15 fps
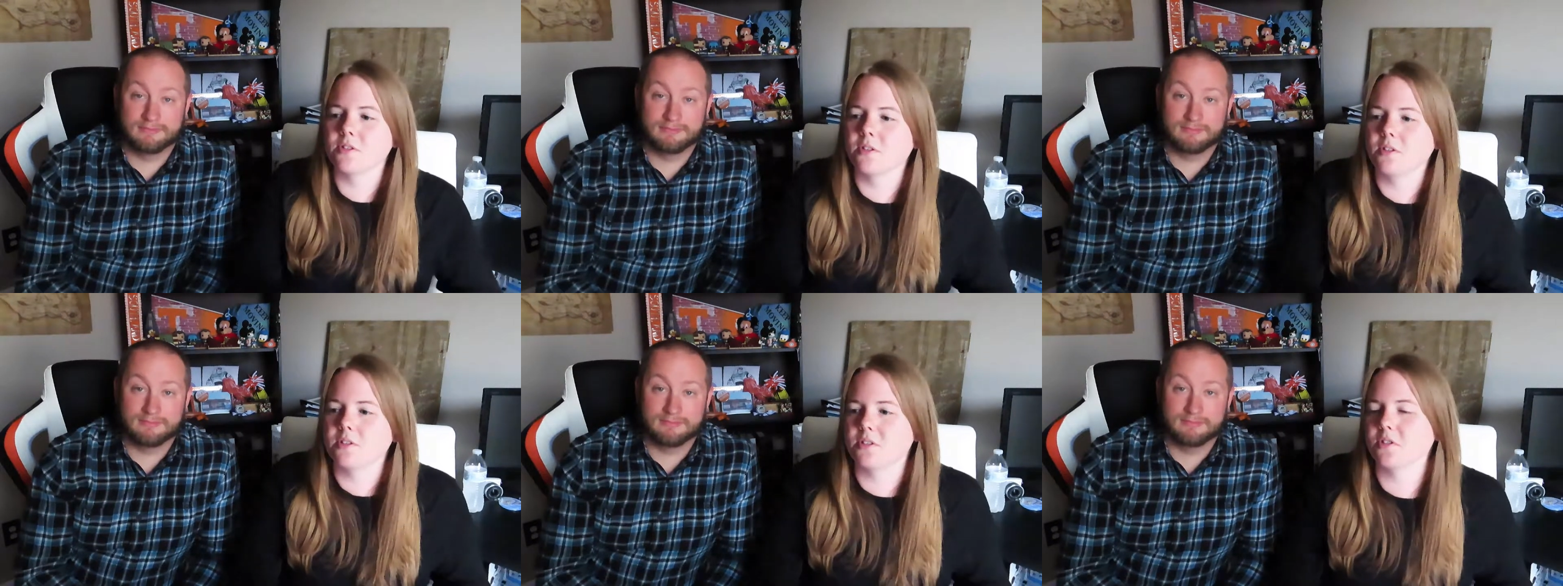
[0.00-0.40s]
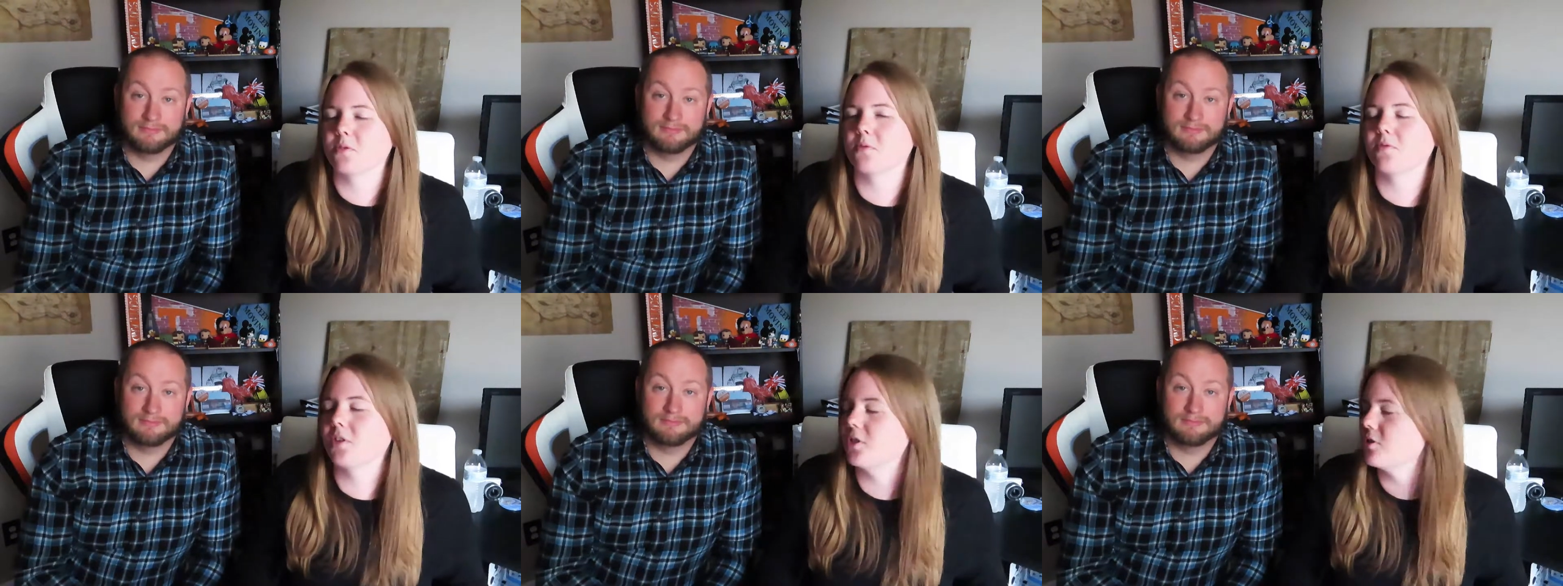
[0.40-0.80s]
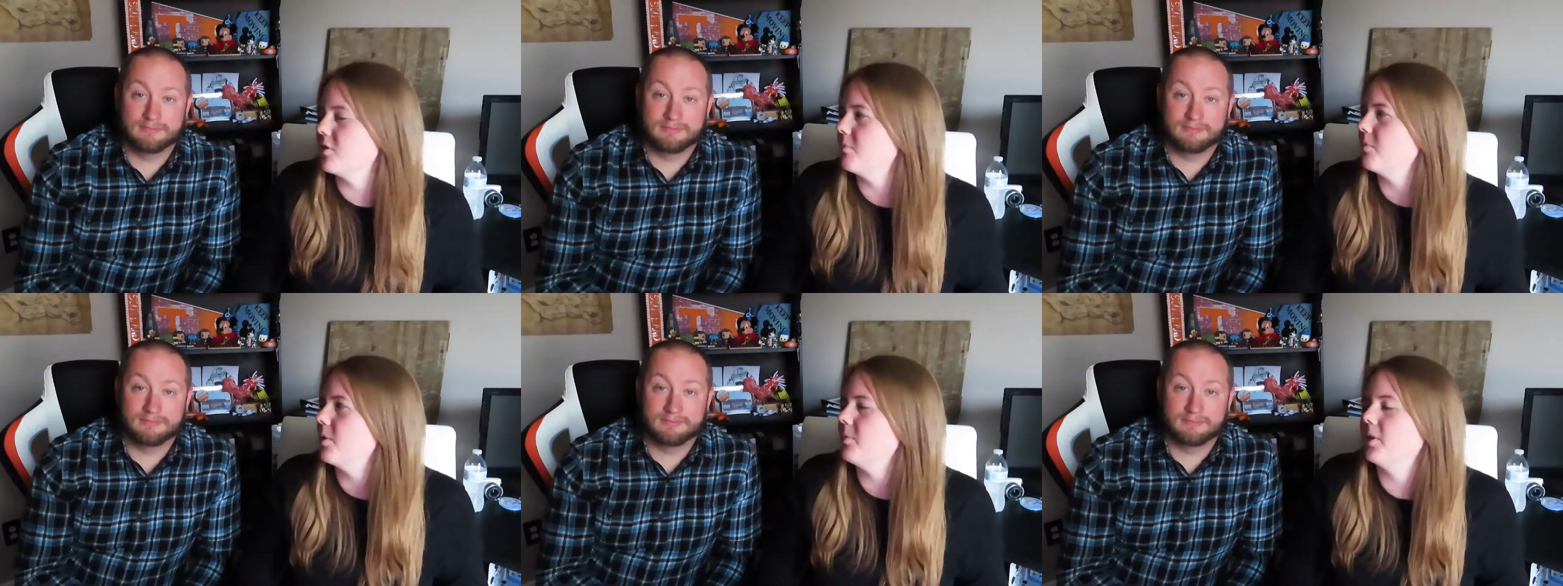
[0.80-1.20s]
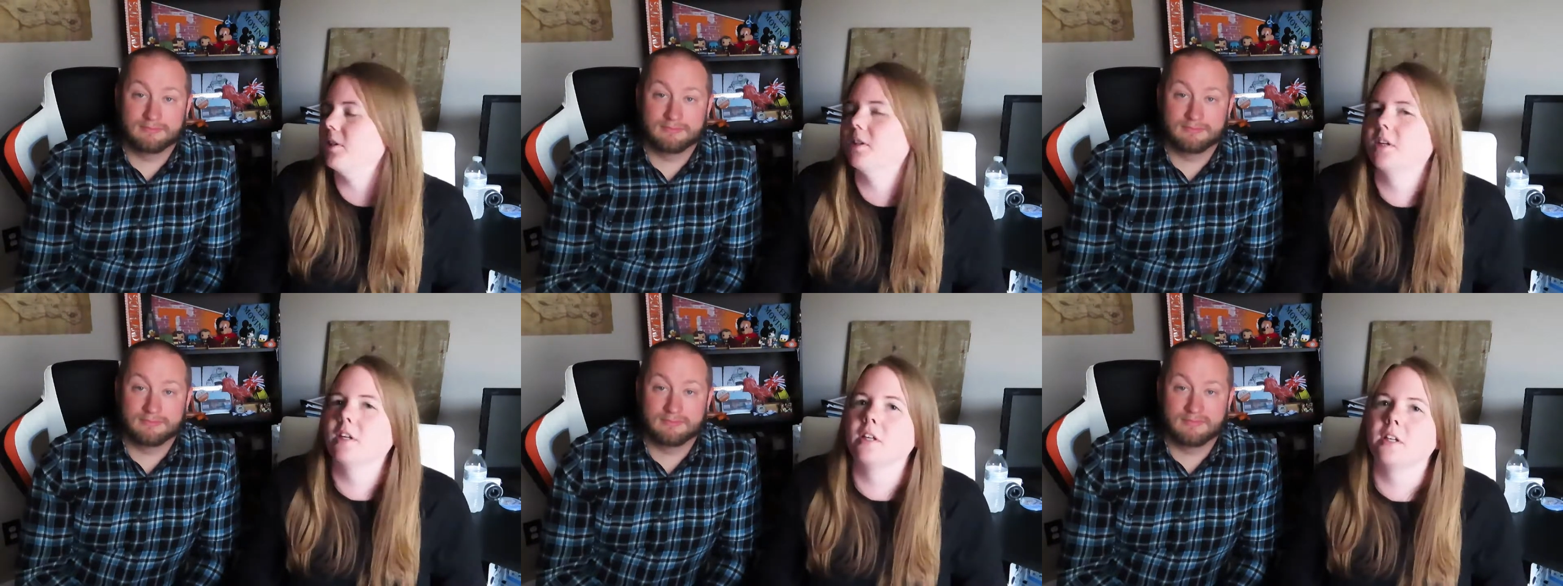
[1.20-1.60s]
Speaker 1: Studios is Revenge of the
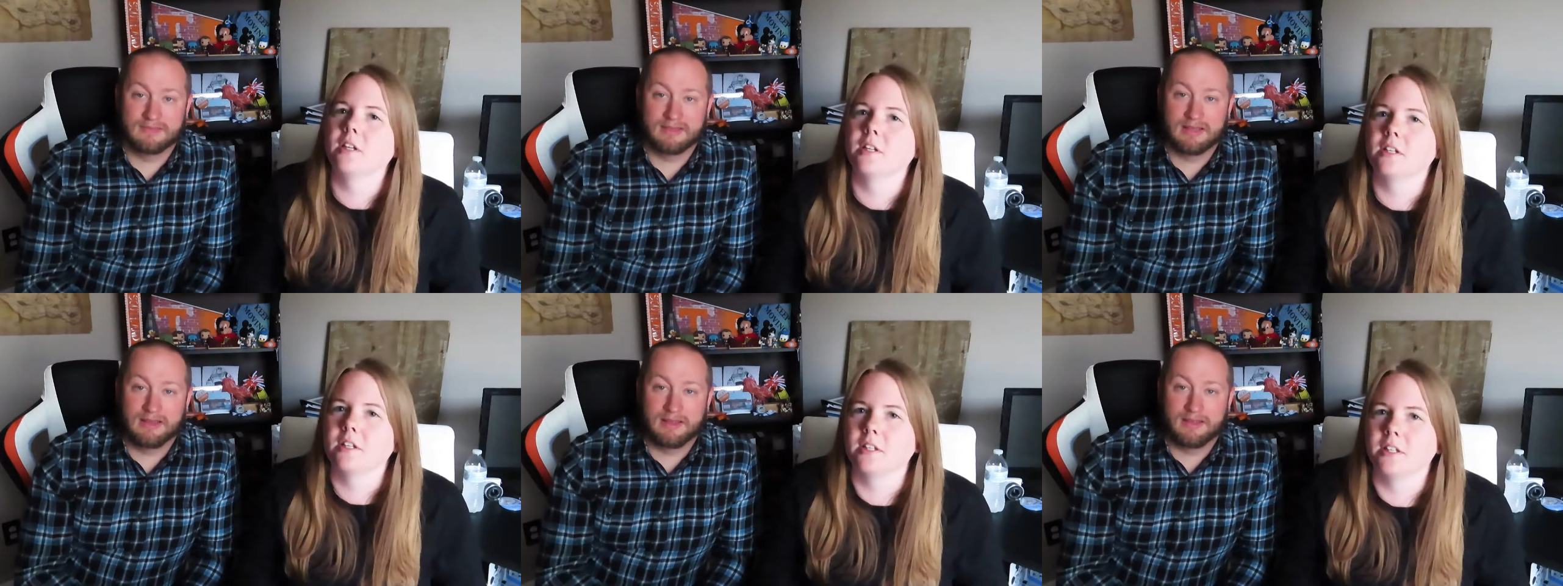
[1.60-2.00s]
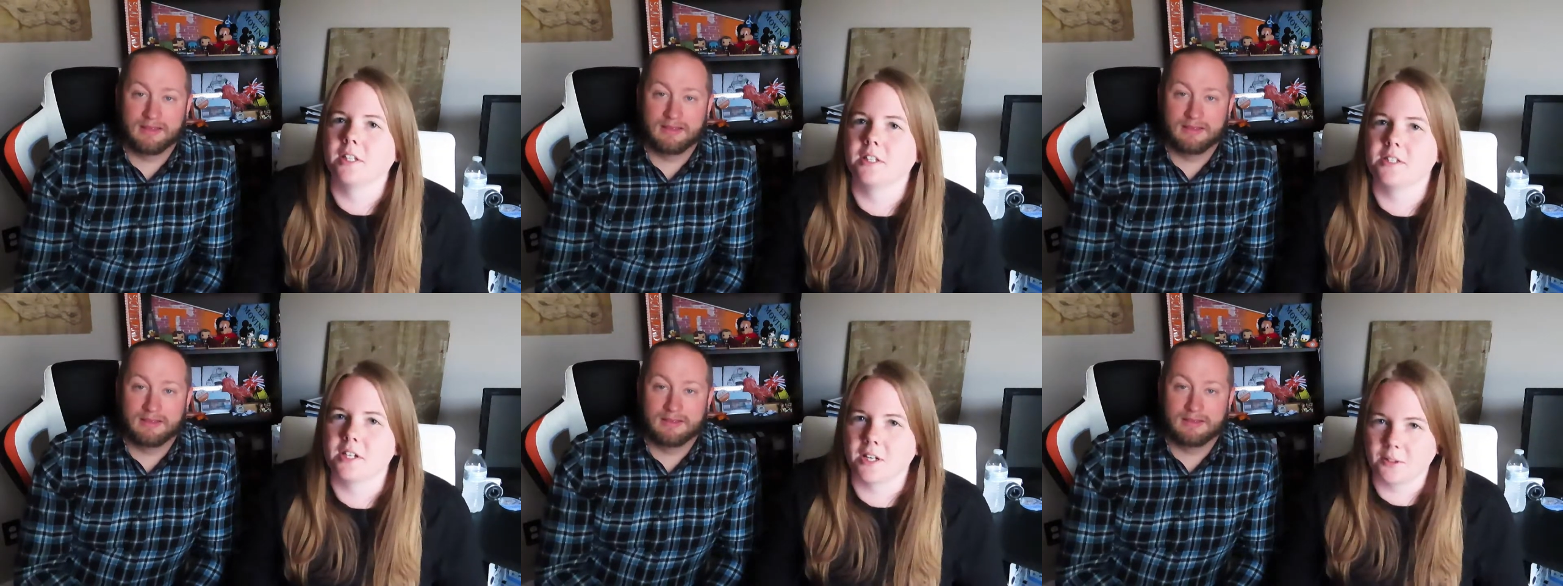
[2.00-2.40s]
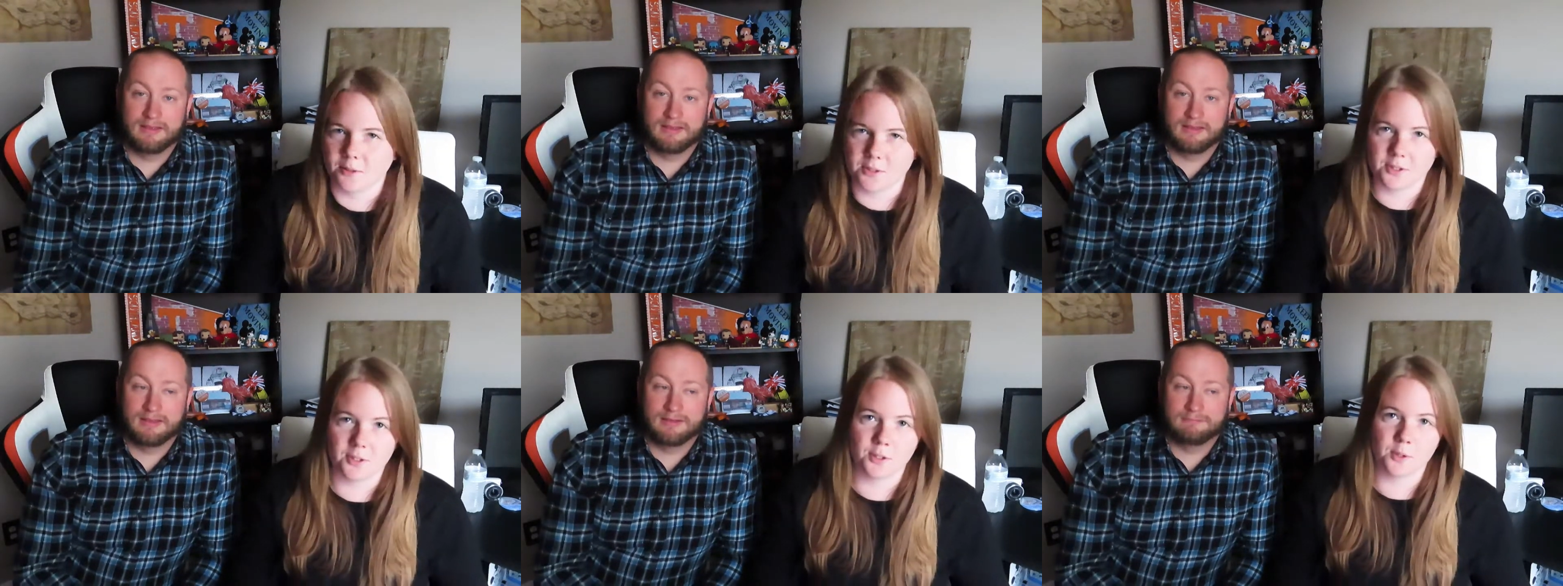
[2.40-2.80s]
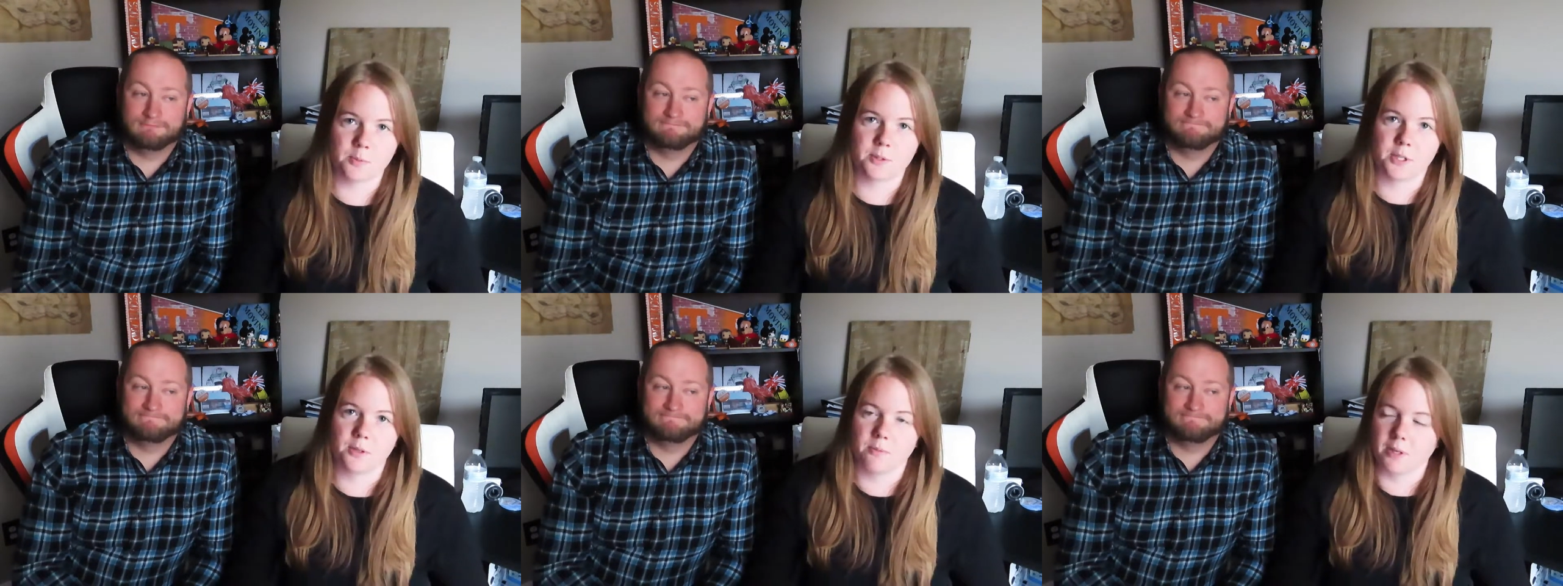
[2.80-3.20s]
Mummy, and Tyler's a little
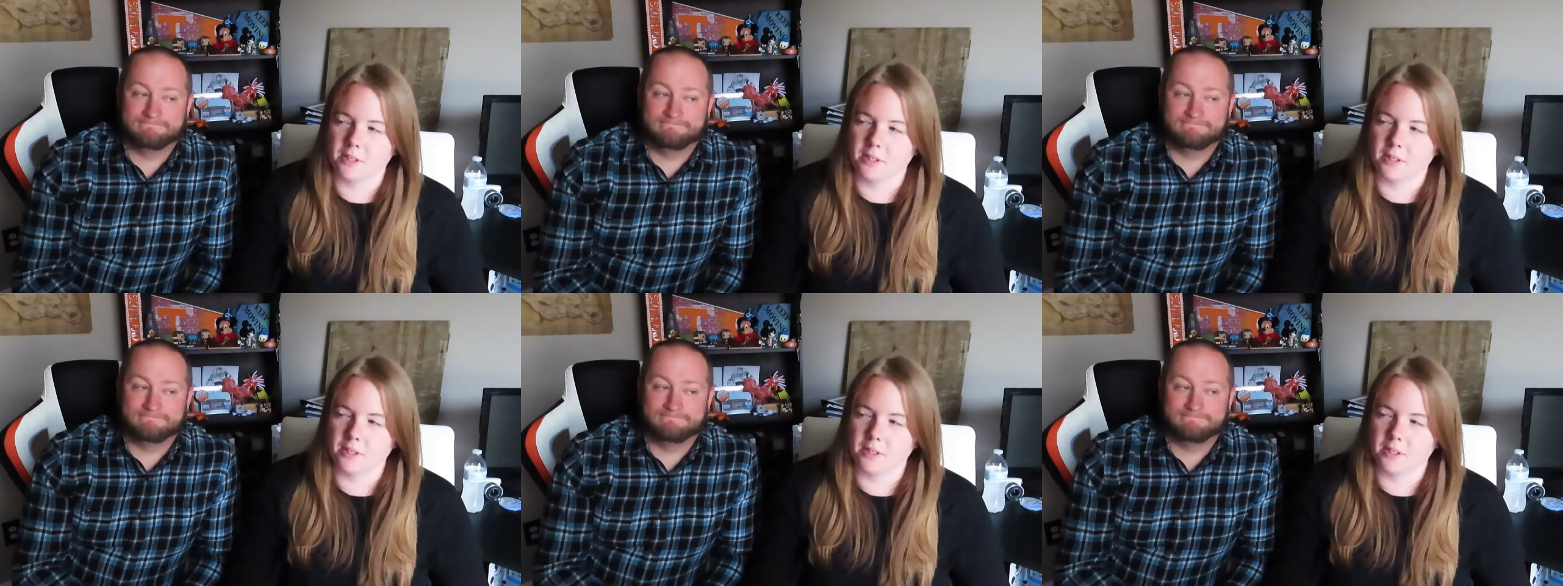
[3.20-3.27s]
upset